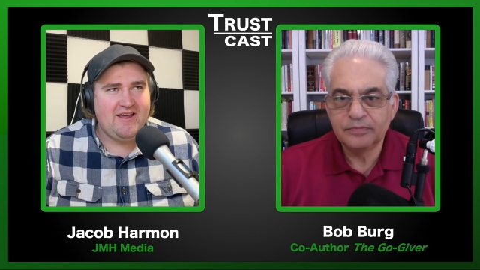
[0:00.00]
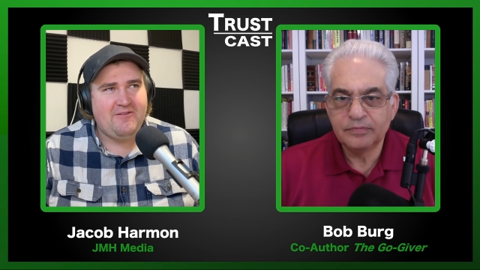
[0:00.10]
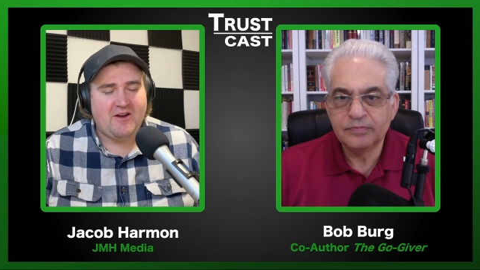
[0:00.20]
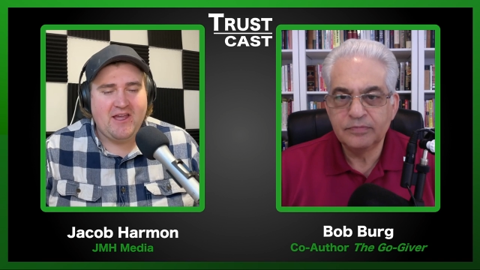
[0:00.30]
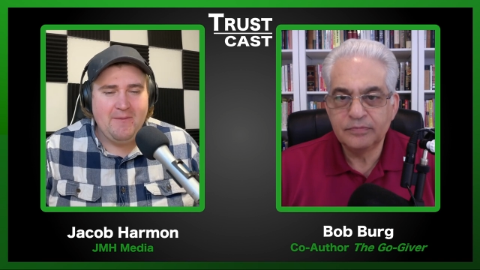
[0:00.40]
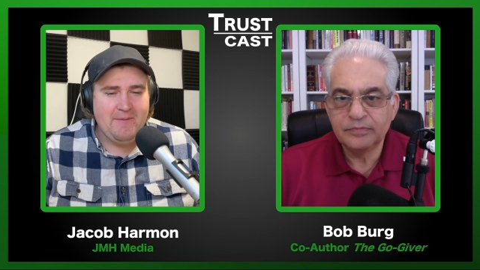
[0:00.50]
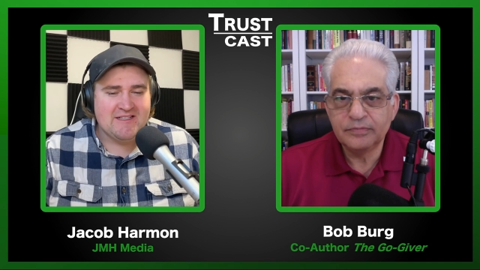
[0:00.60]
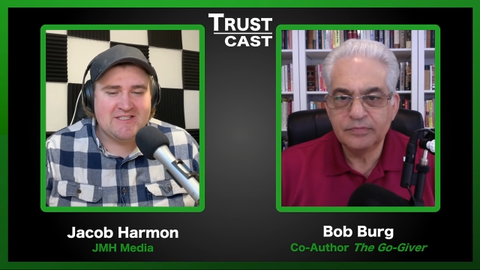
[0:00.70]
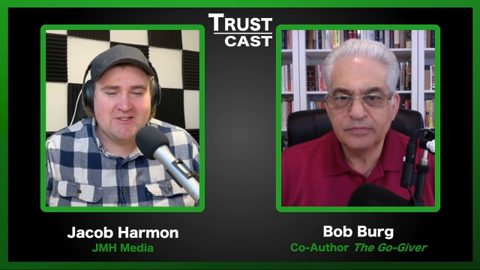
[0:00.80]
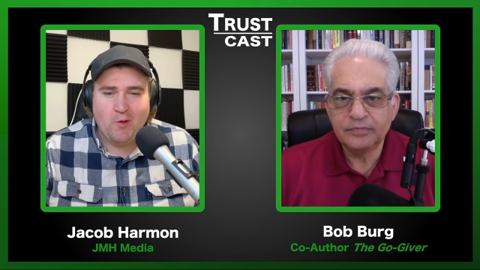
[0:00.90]
Speaker 1: if you're
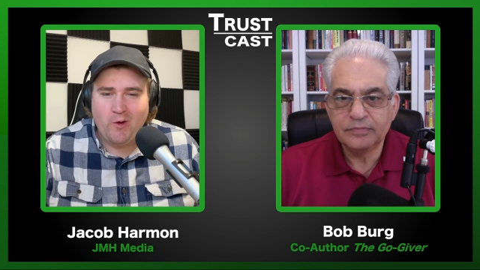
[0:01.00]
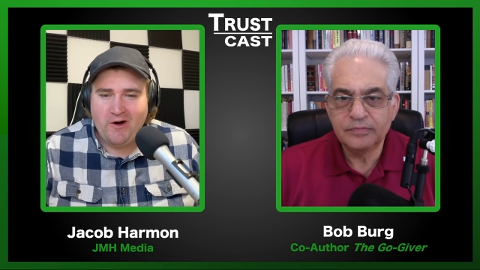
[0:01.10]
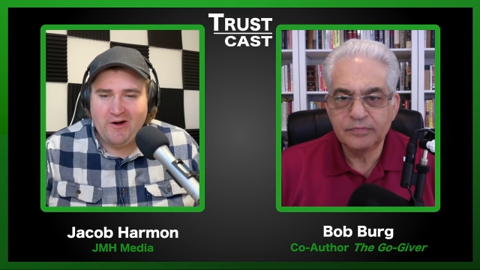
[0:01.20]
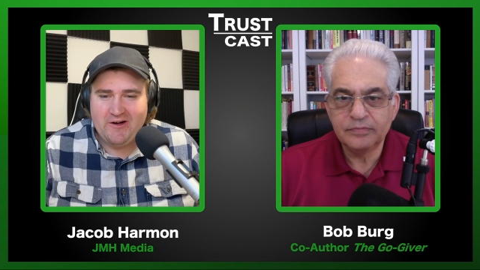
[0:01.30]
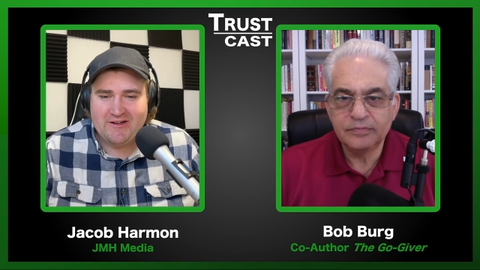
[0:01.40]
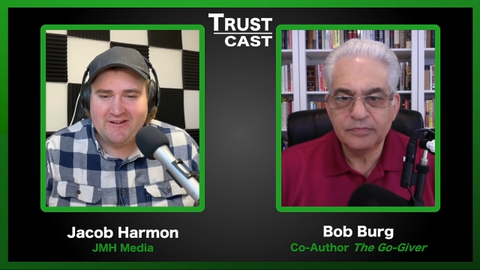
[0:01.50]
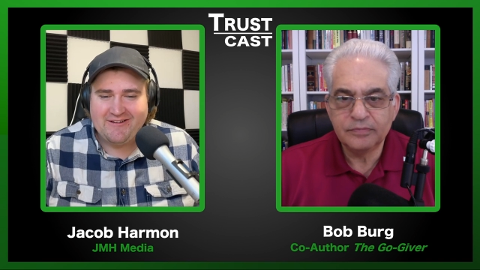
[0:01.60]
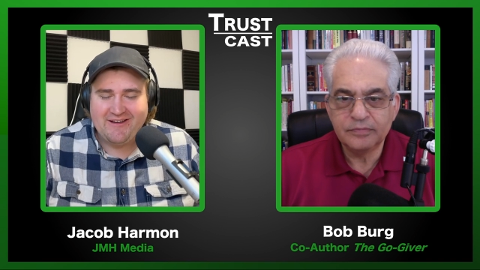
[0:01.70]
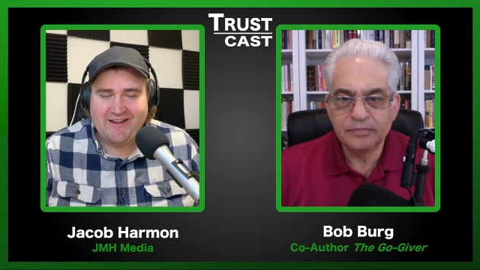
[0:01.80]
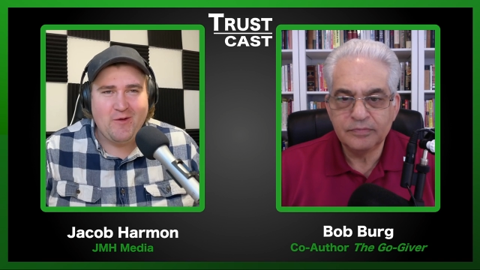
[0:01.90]
keeping score,
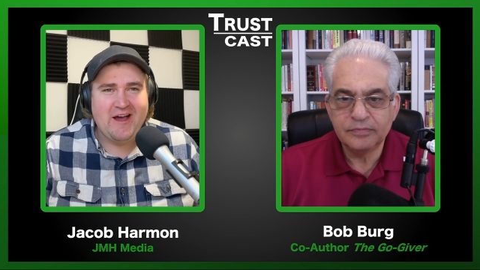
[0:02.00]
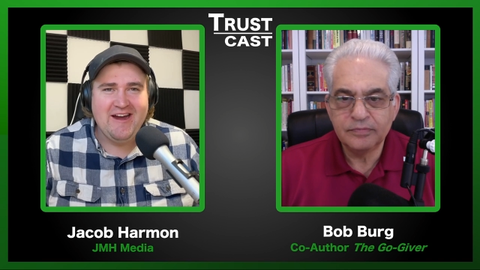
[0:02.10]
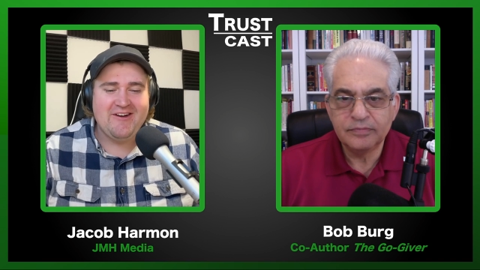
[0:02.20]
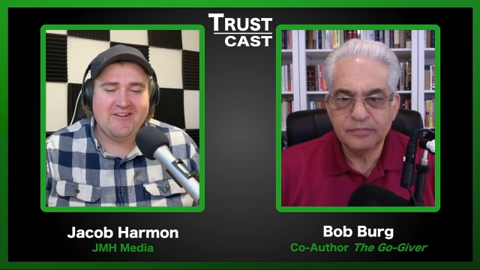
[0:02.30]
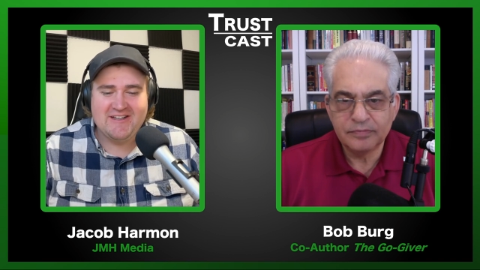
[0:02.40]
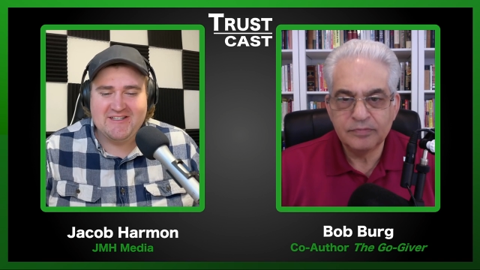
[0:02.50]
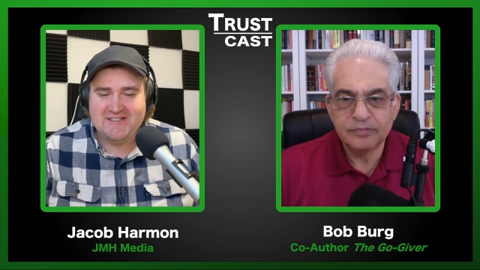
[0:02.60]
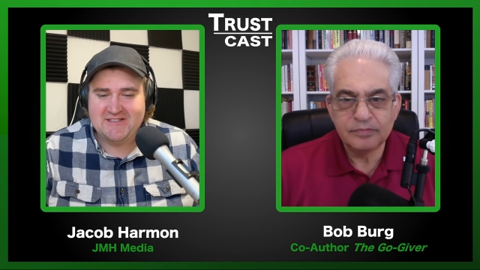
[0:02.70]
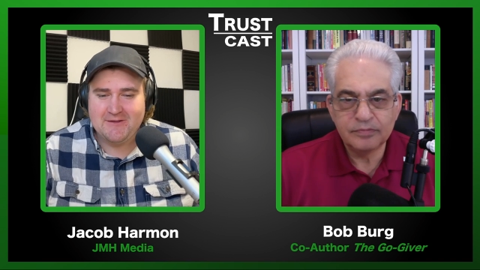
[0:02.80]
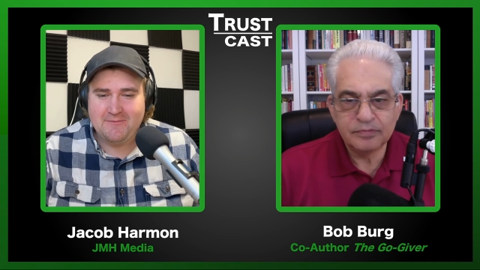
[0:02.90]
like what kind of
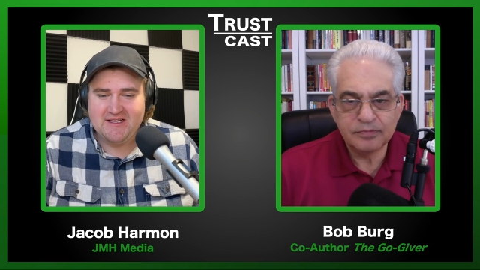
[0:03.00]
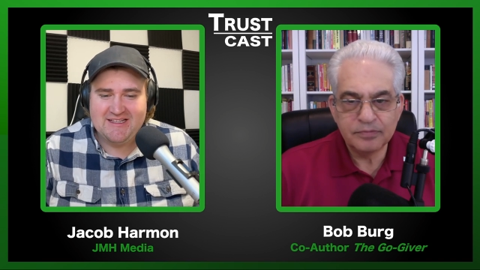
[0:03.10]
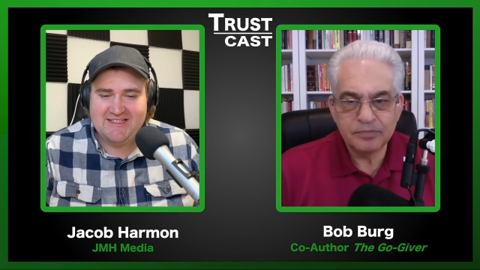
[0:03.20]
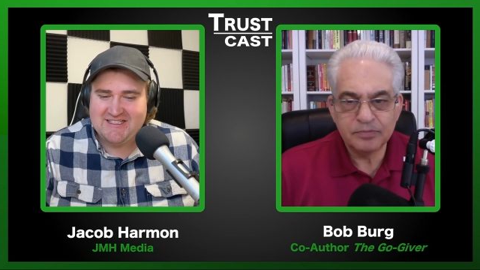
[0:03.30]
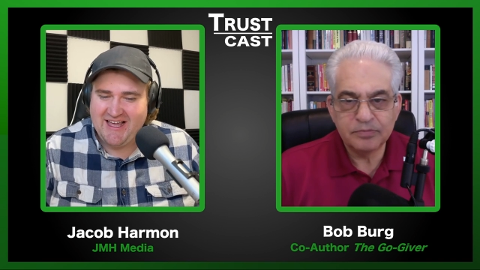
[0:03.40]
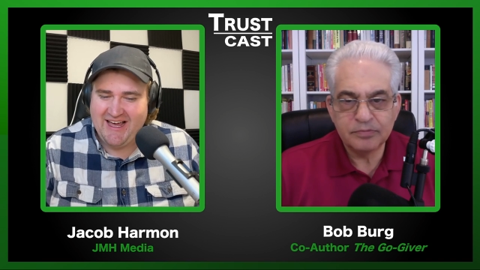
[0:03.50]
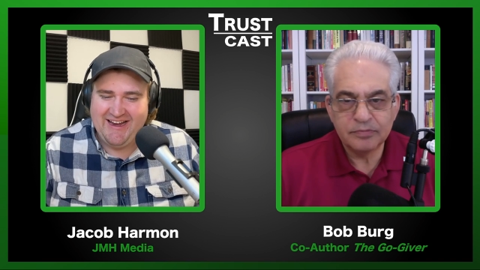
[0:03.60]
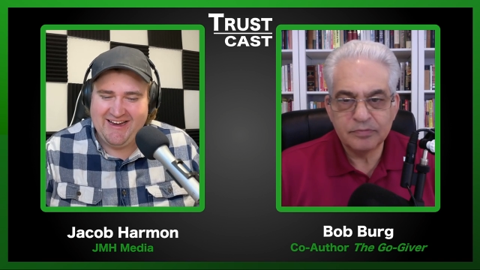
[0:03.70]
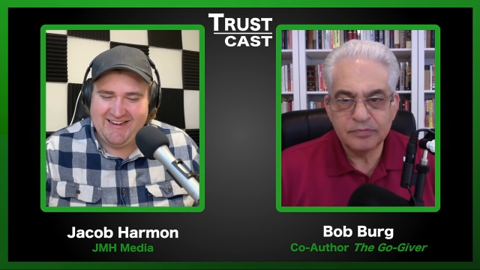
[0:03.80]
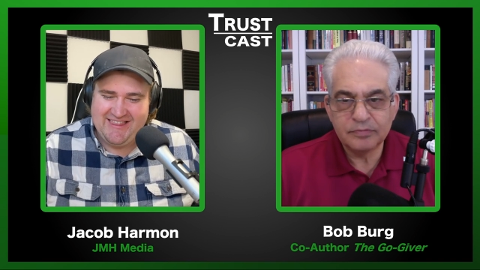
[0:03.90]
relationship is
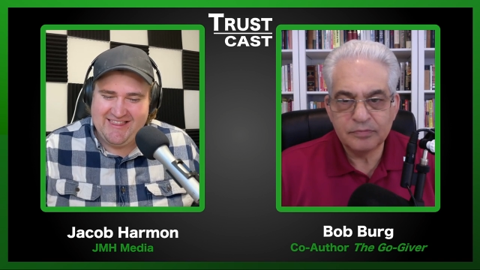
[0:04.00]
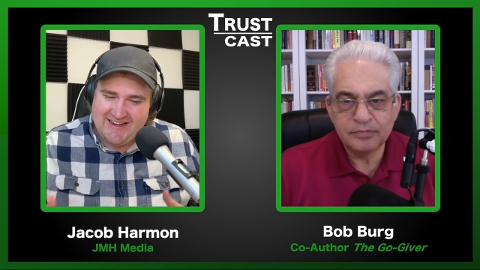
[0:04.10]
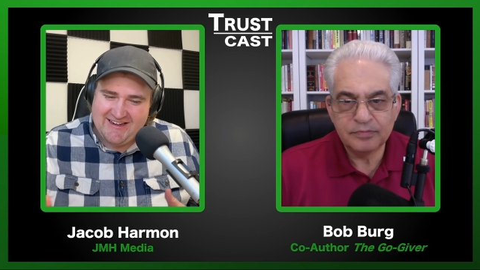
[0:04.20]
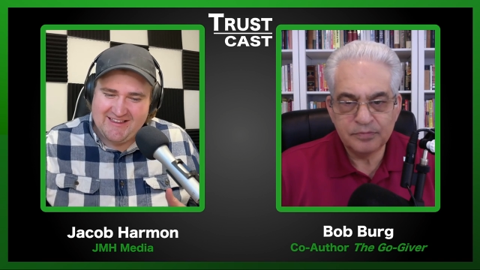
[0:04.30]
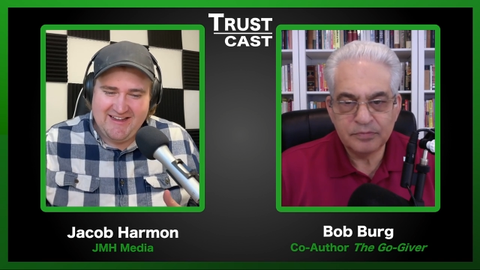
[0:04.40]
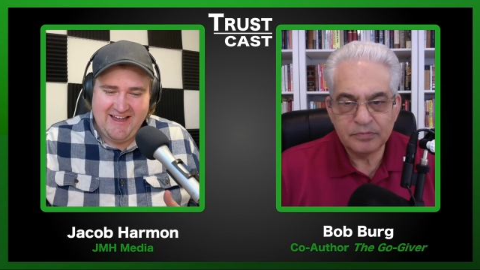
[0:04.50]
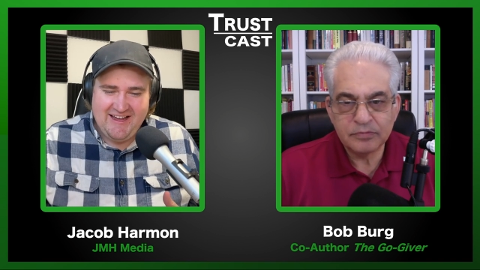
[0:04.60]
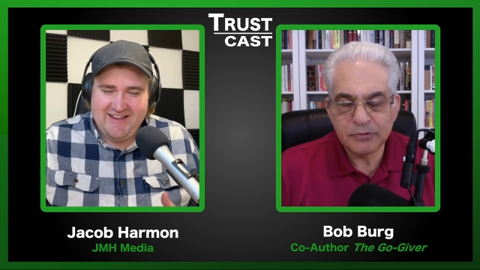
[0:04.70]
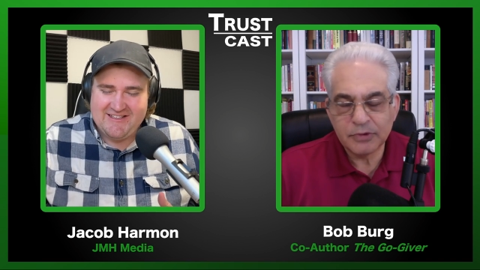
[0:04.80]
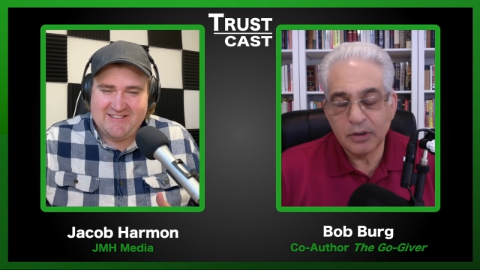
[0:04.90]
that? At the end of the day,
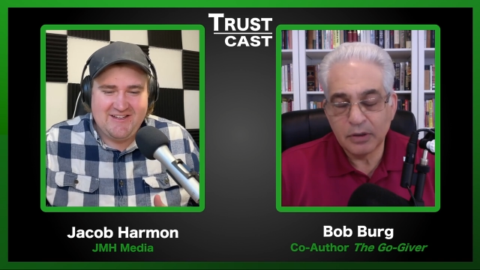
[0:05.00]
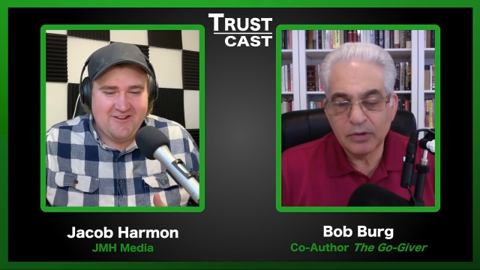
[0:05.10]
it's you're,